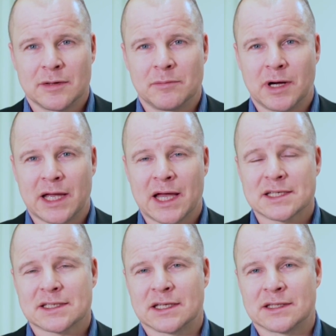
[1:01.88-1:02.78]
by
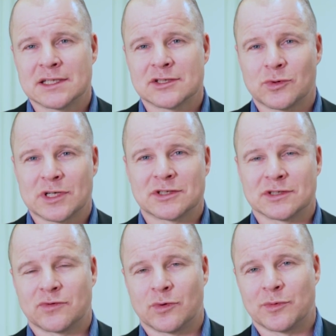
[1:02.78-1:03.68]
asking these
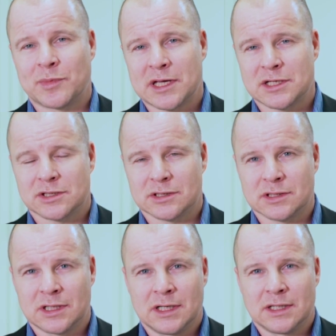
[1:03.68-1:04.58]
questions from the
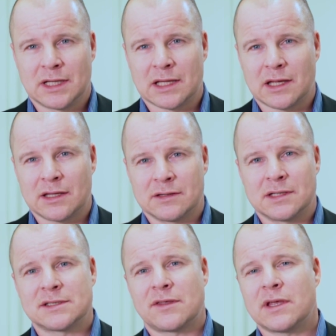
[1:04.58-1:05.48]
patient that
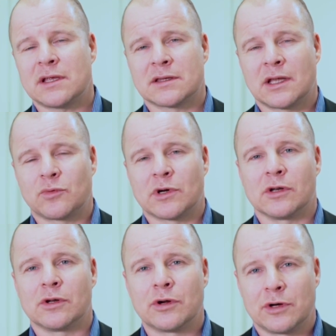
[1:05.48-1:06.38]
this thing that we're
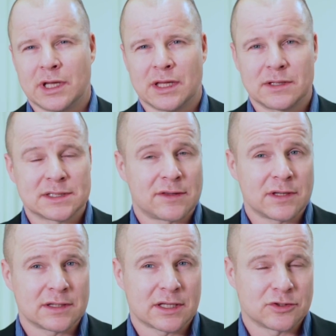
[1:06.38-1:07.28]
learning, this
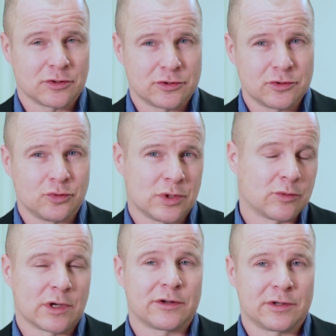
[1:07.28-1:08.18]
thing that you're
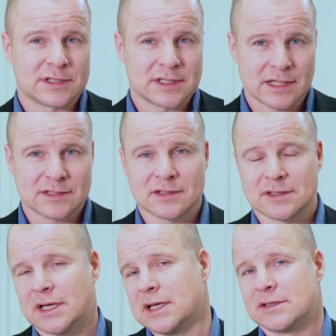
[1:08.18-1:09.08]
doing, whether it's
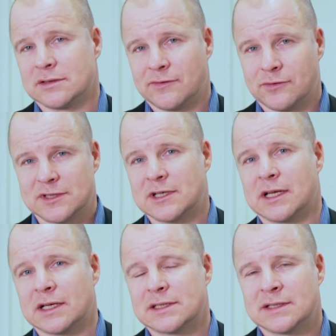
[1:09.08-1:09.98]
exercise or
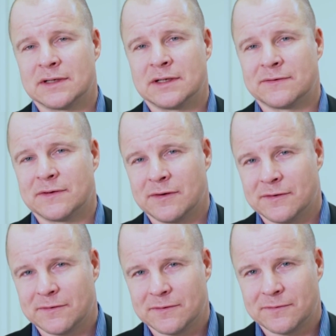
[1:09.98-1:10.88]
physical, acti uh, uh,
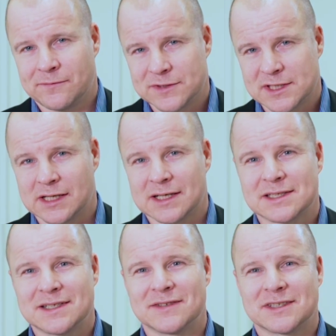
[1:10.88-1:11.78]
physical
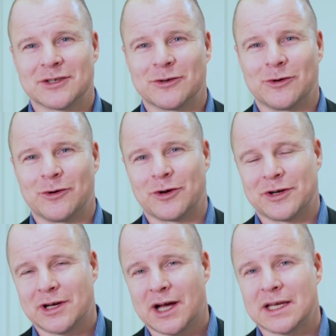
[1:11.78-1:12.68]
activity or
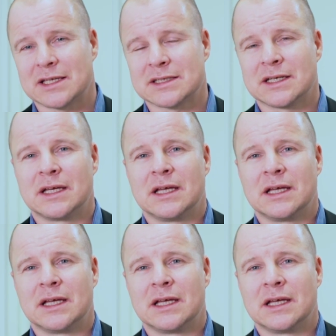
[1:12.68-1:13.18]
diet,